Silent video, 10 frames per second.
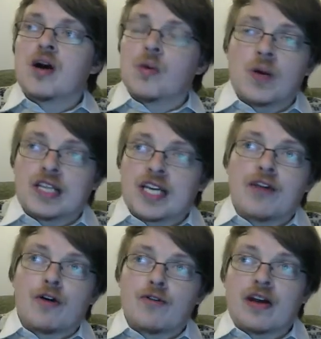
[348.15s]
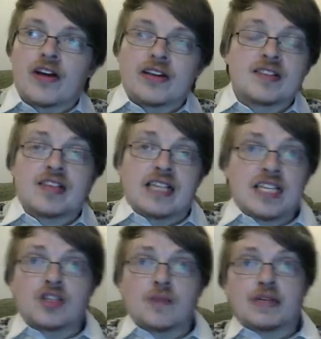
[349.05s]
where the hero realizes he
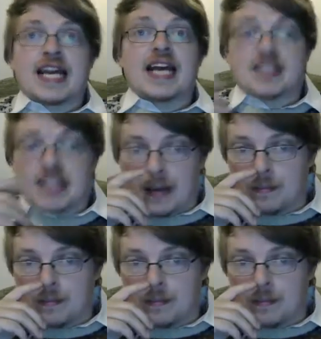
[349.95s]
needs to protect that.